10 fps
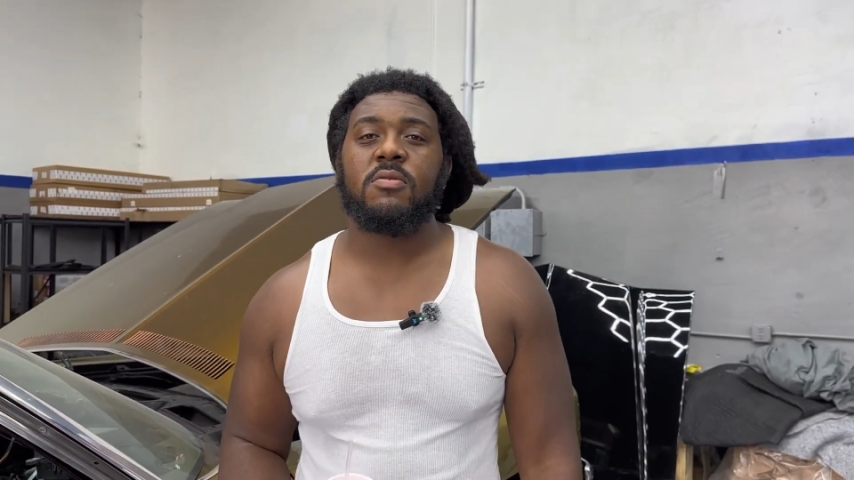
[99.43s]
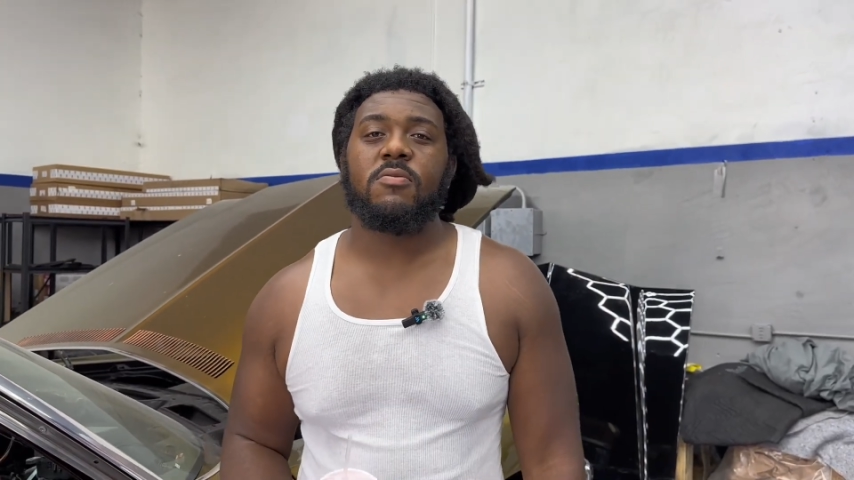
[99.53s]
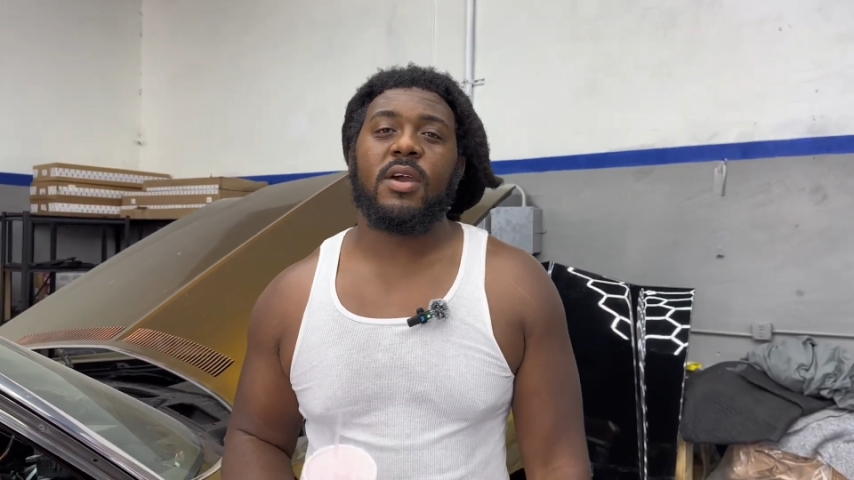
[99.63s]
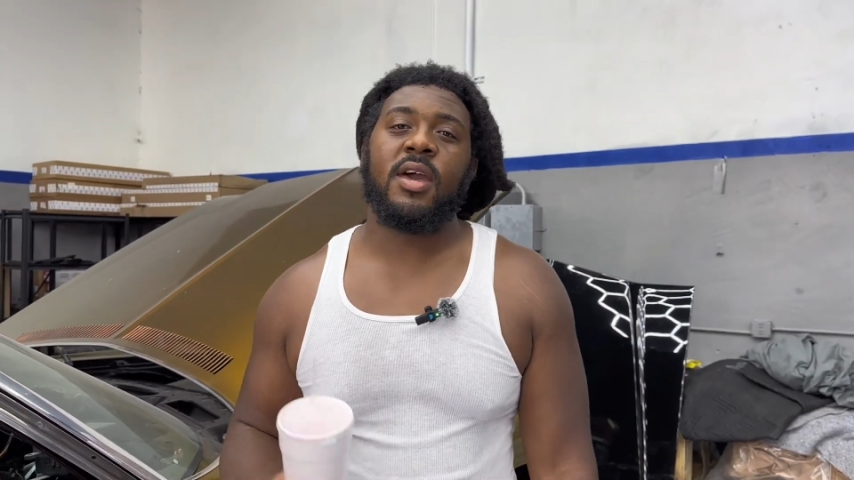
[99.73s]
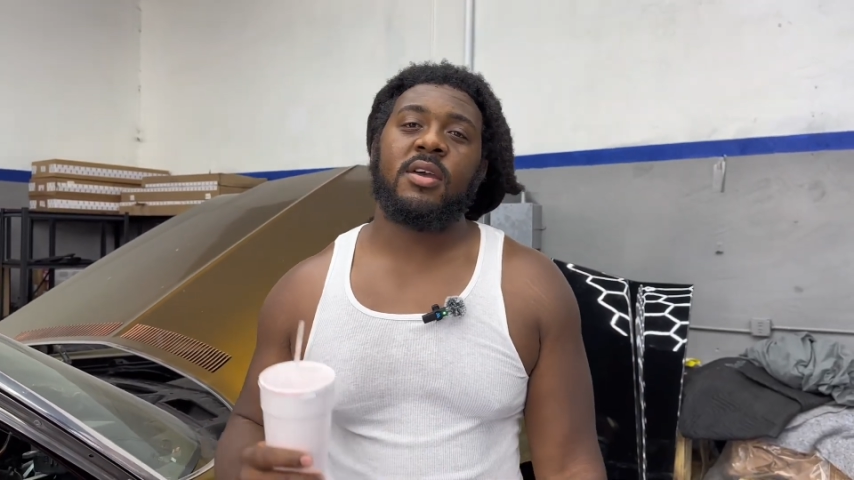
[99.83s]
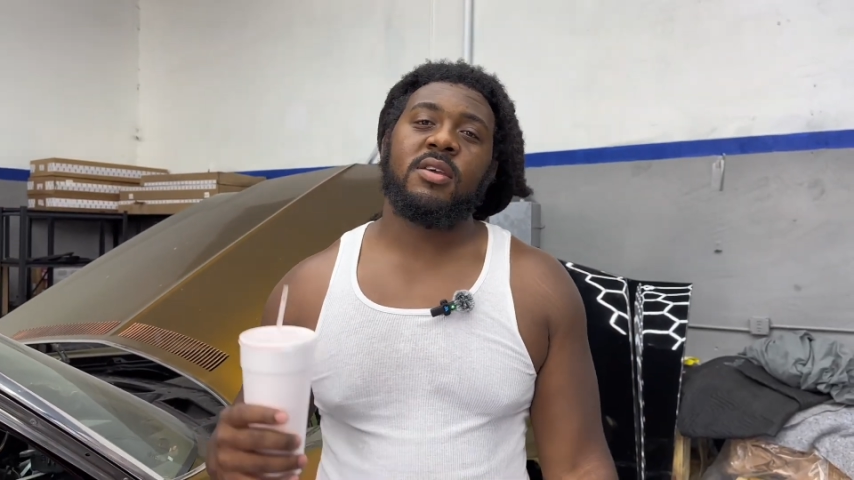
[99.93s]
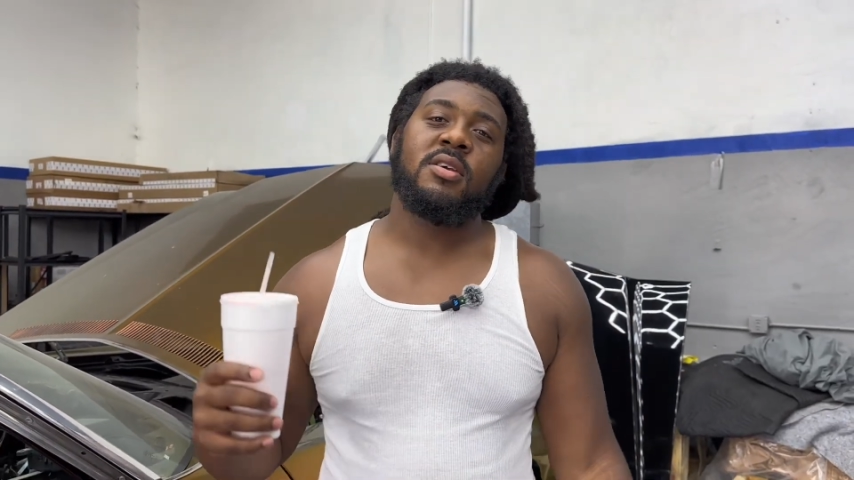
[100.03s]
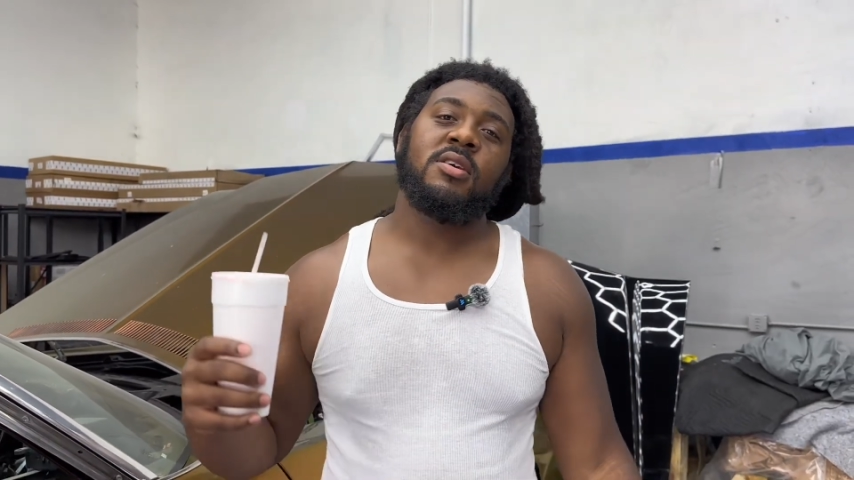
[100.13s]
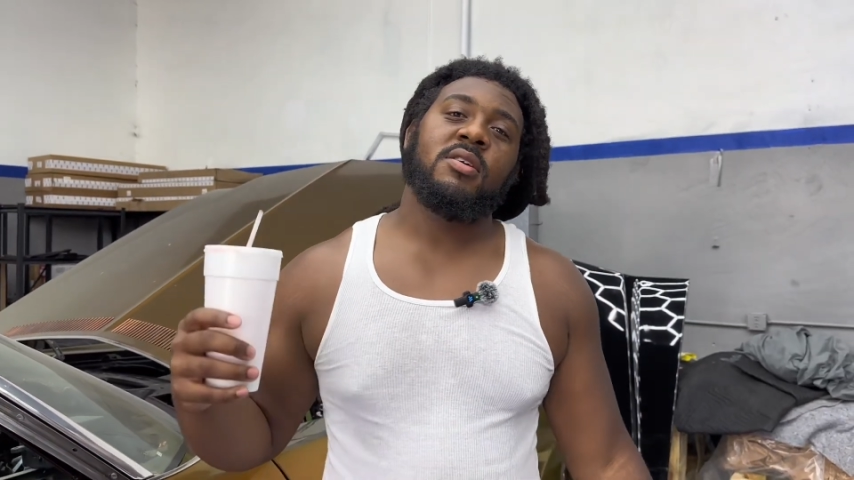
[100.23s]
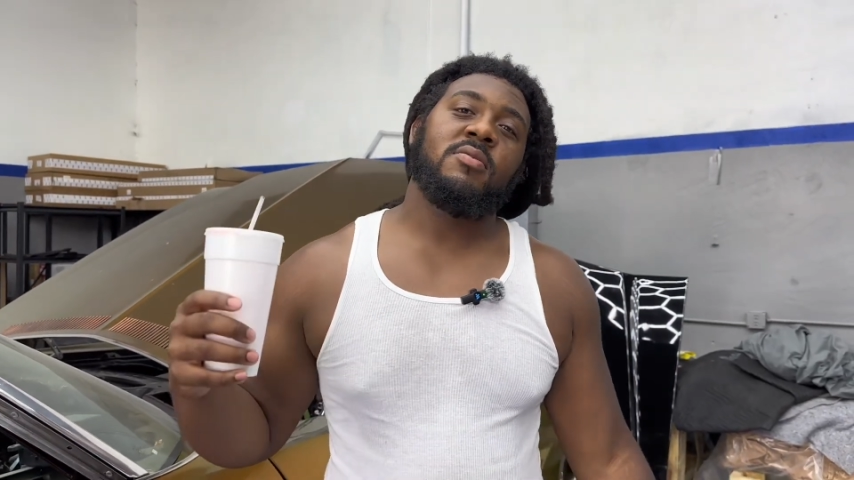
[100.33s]
We got
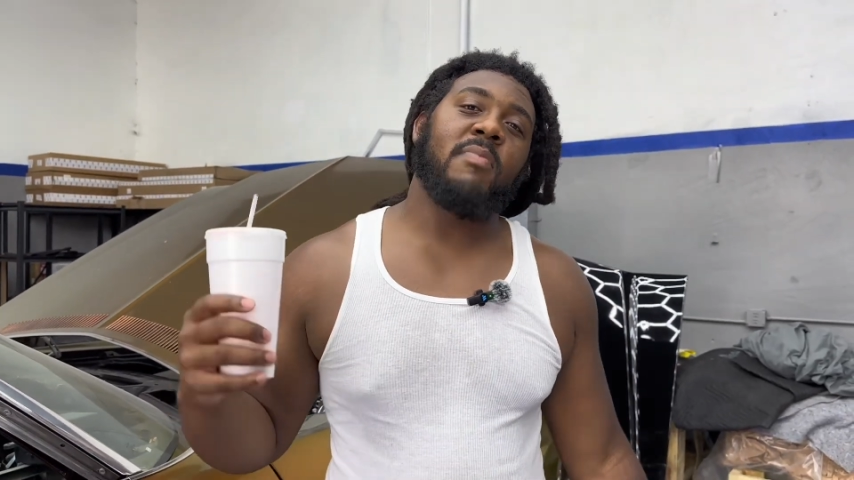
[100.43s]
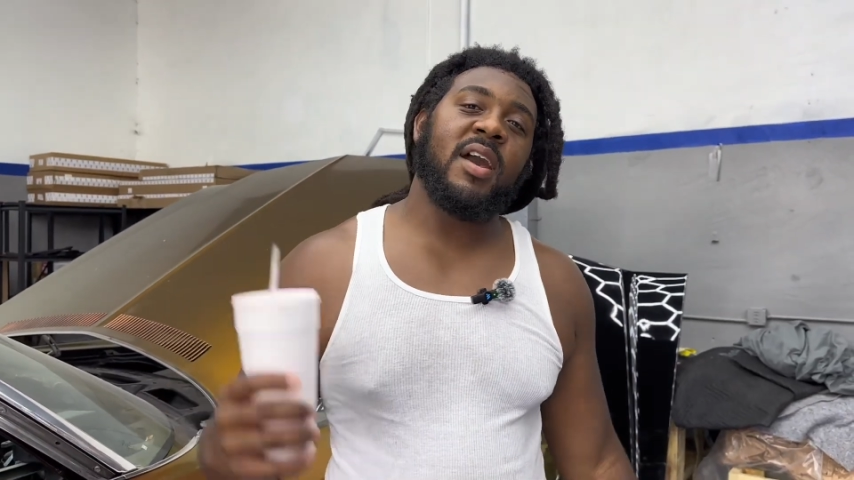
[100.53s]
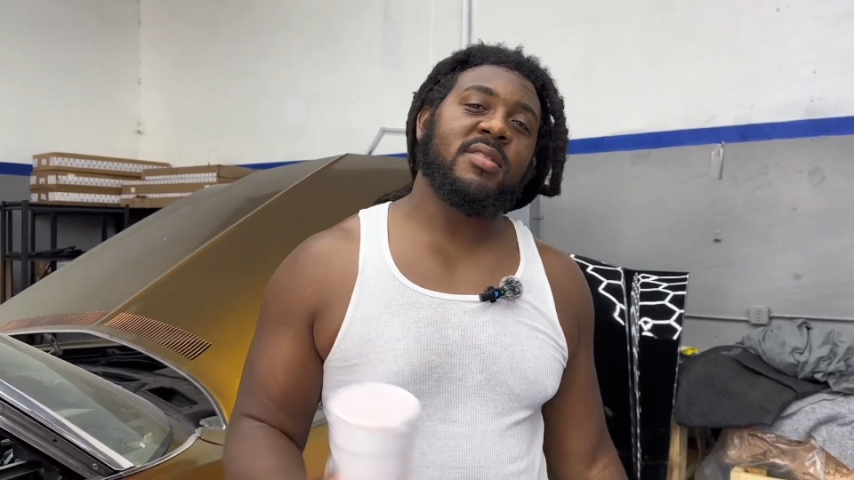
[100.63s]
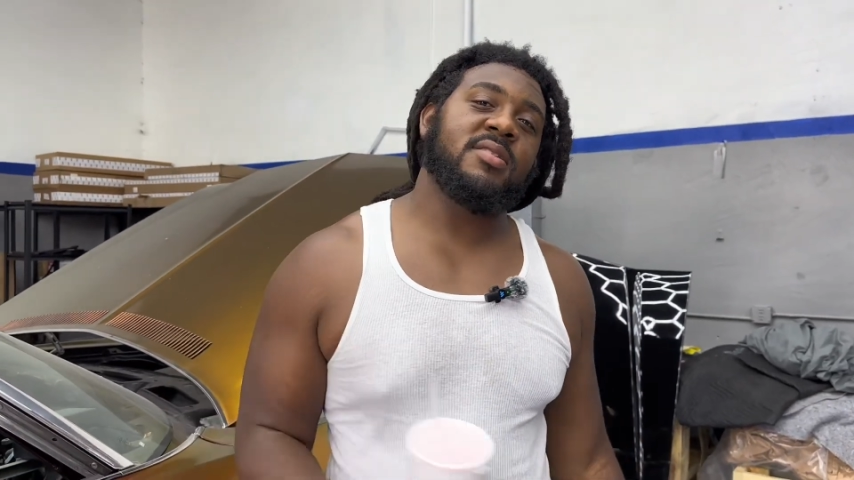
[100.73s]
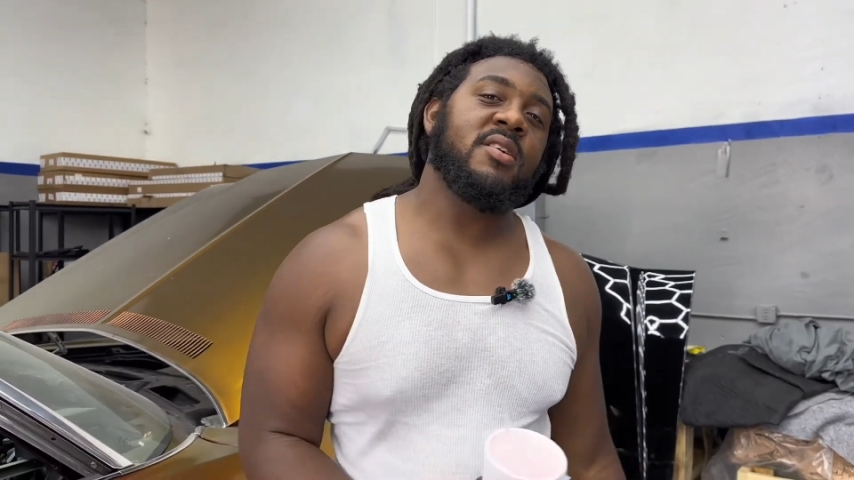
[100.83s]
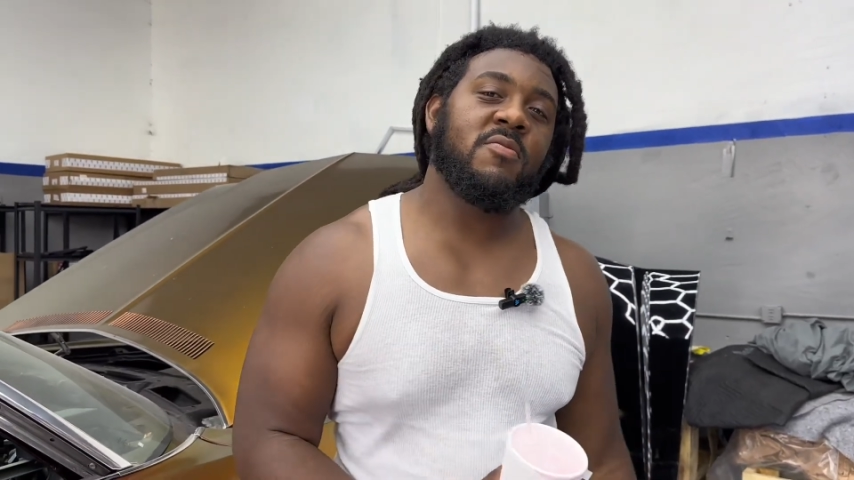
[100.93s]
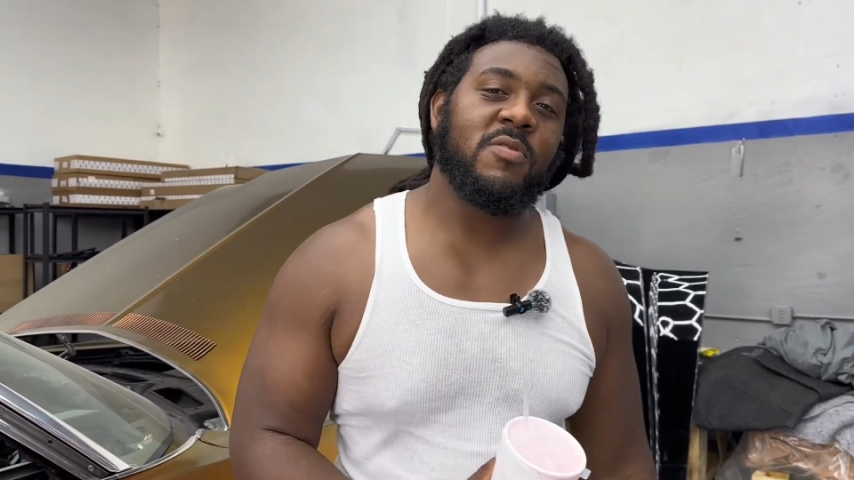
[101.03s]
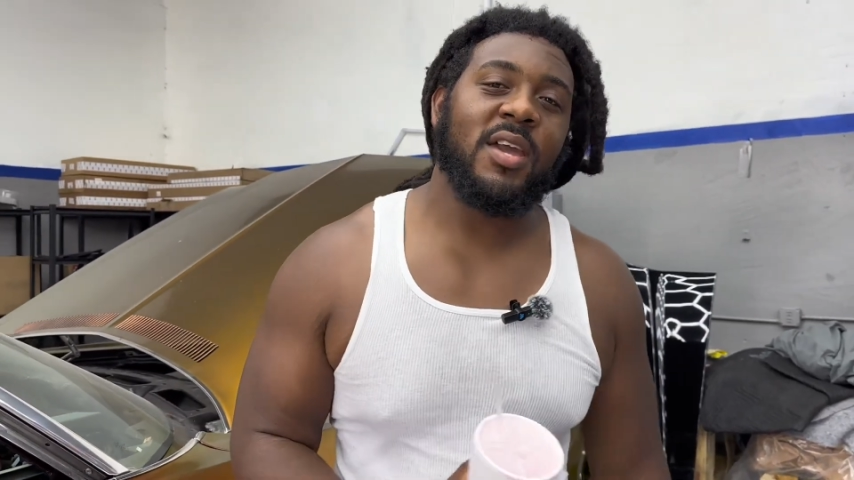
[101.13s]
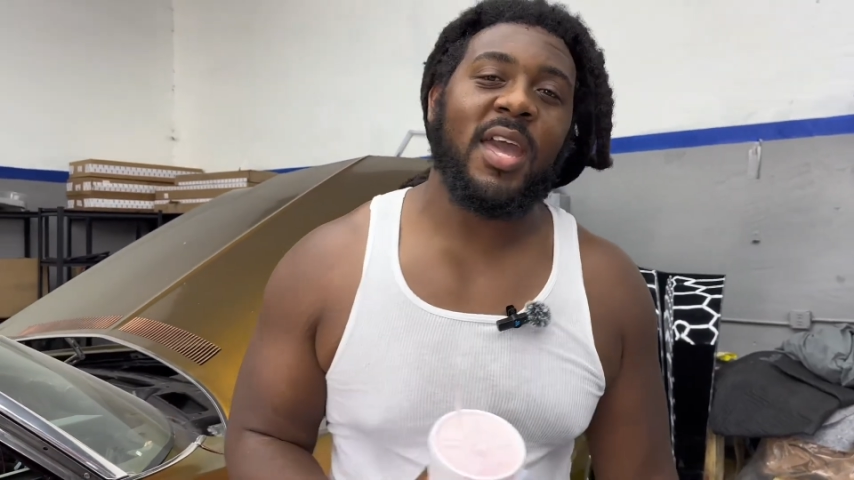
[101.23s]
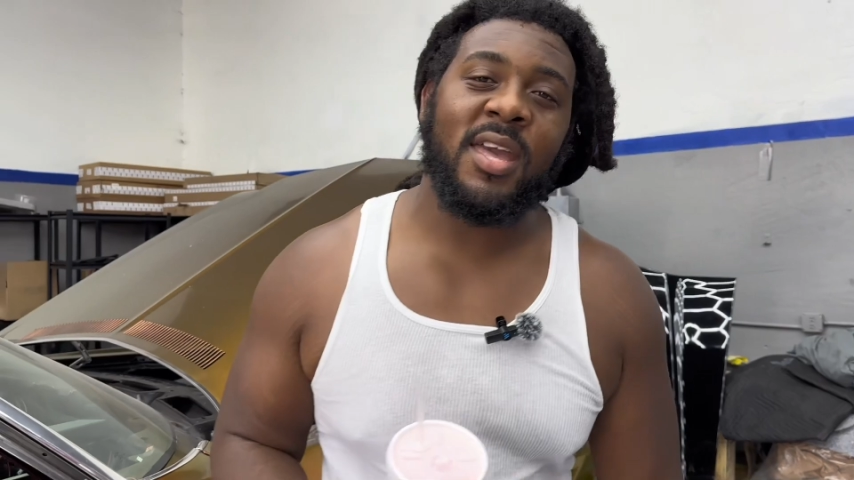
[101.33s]
mic'd up
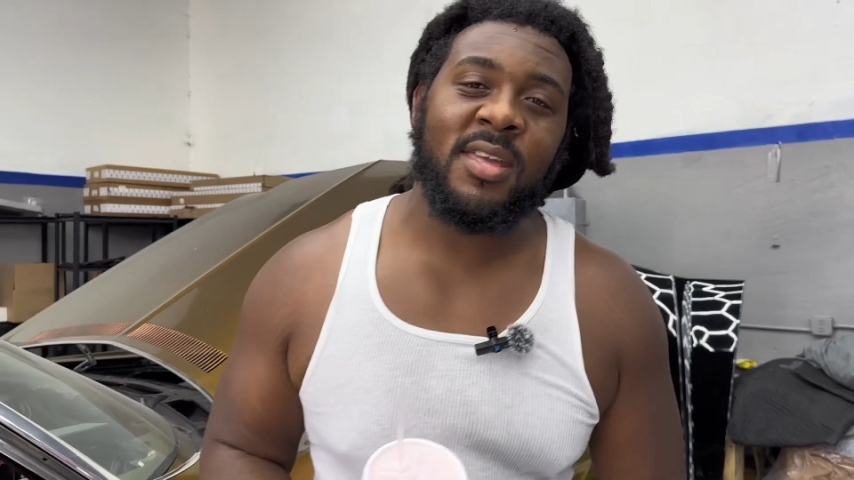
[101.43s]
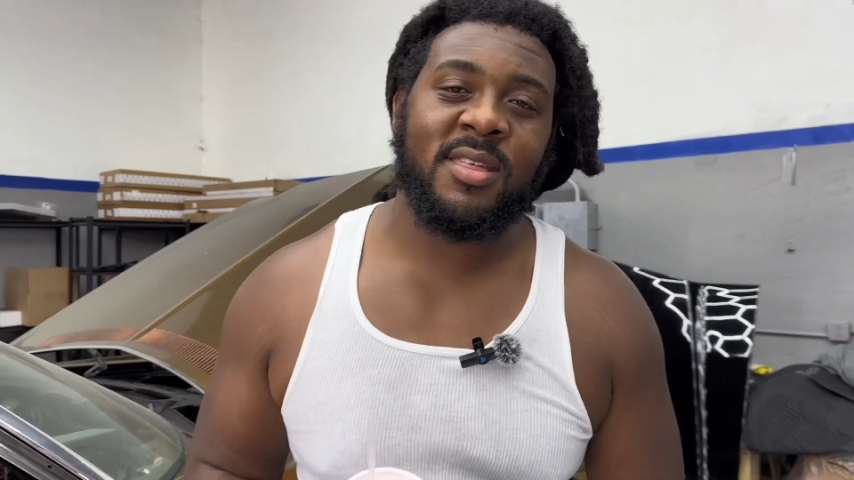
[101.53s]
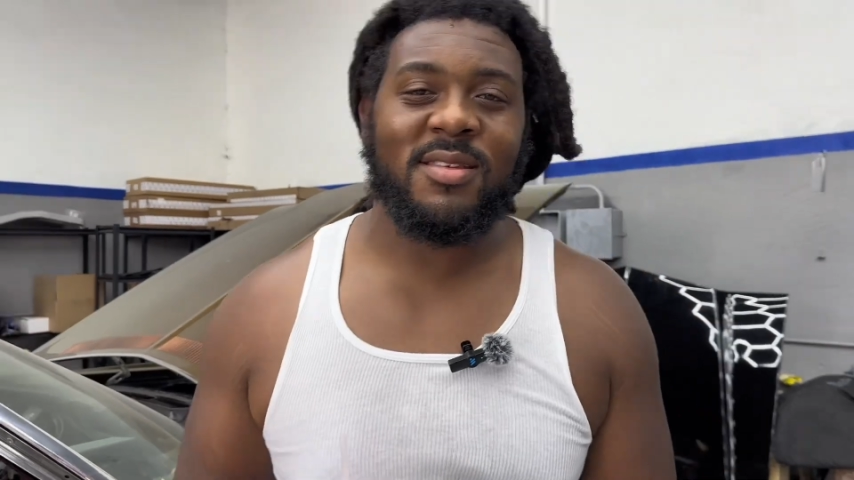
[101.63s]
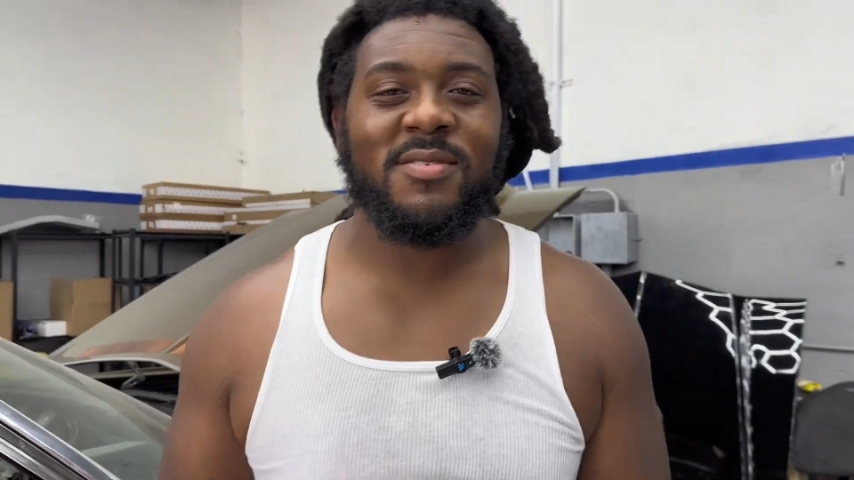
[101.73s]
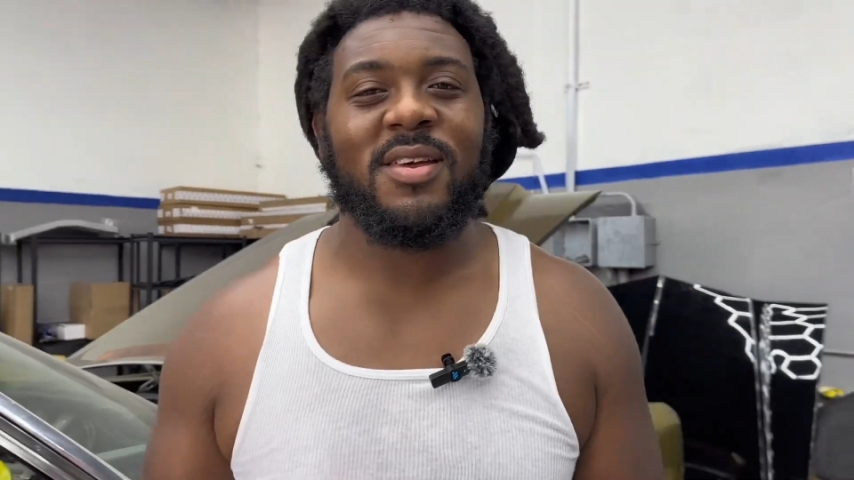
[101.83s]
with Ace